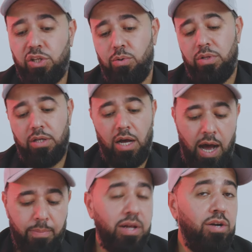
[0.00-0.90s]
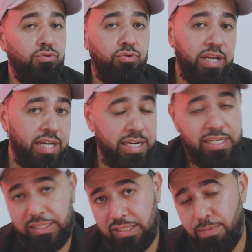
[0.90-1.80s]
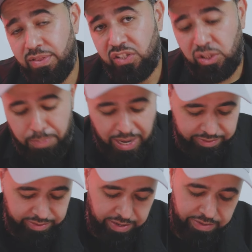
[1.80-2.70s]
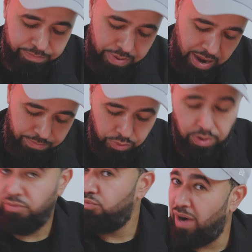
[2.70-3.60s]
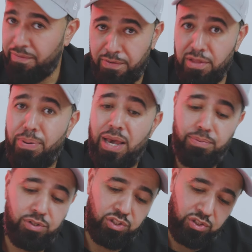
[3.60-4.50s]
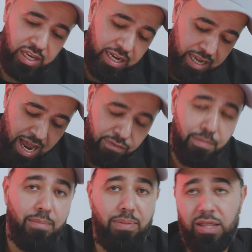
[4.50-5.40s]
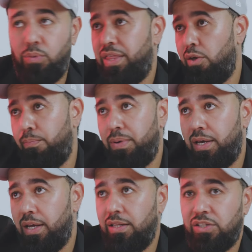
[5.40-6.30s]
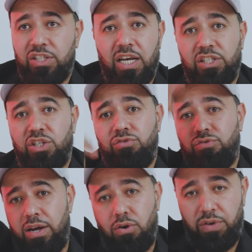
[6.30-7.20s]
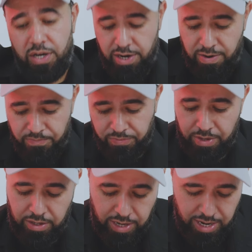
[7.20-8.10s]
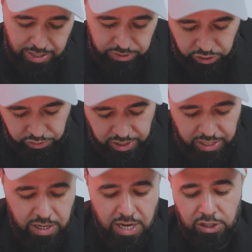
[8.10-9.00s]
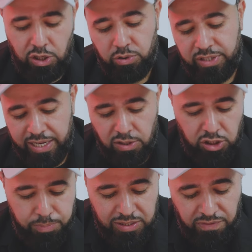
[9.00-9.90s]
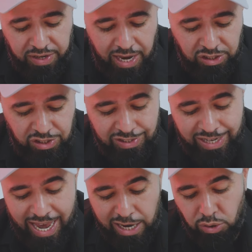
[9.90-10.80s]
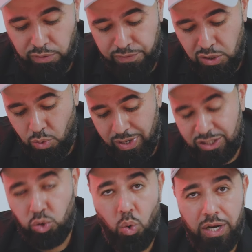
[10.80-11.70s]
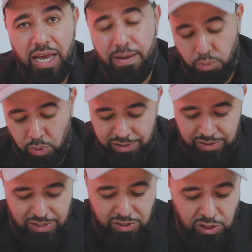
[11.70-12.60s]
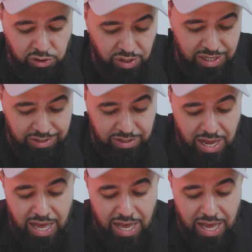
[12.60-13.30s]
so I'm gonna read some of the specs on this bad boy right from the paper, just so you guys have them. And by the way, they'll be in the section right over here, okay, on the screen. So technical specifications, angle view is 28.6 degrees.